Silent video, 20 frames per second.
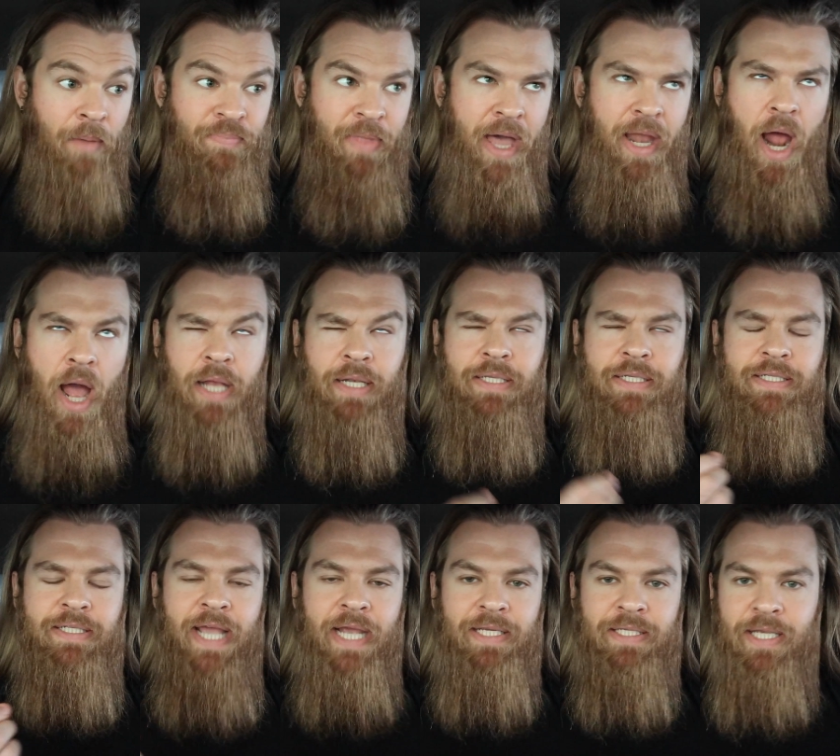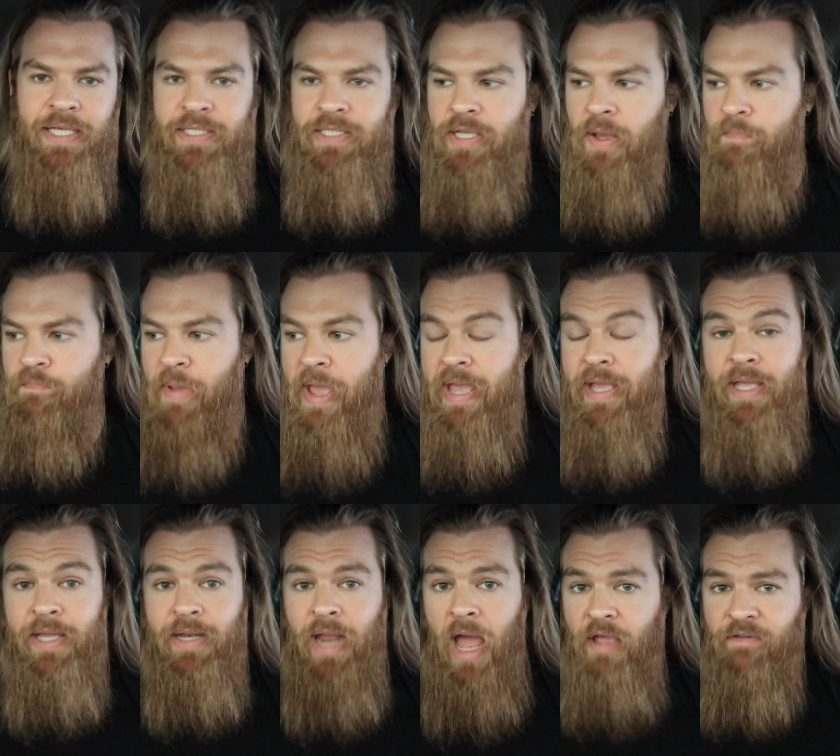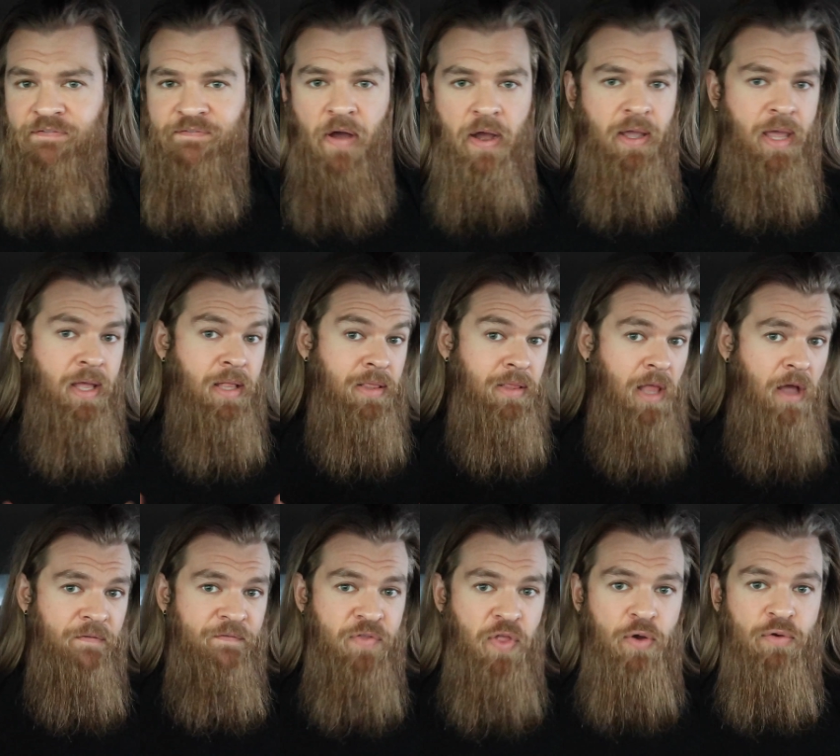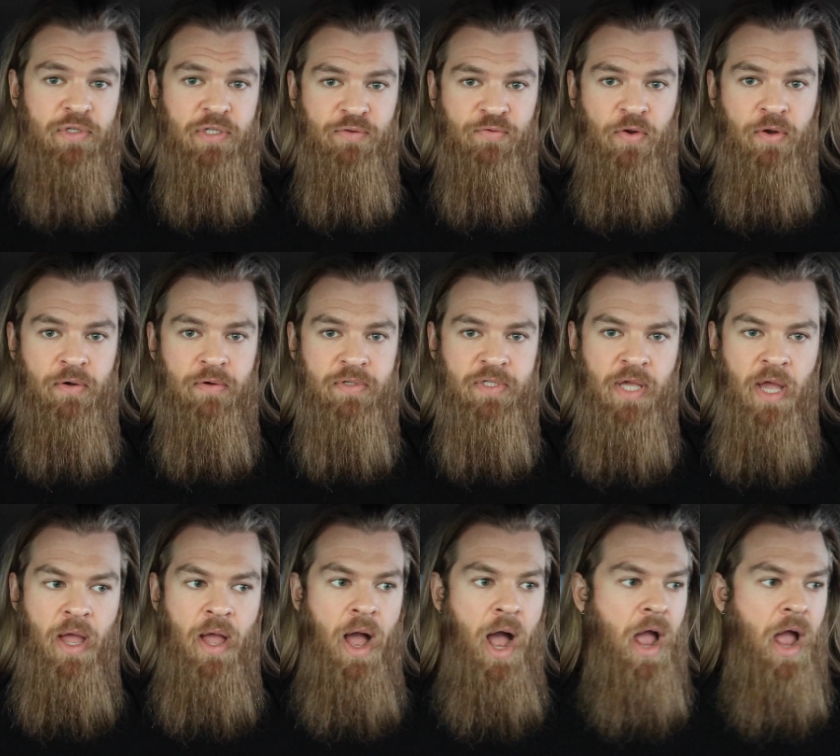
I'm not addicted to bacon. I fucking love those foods.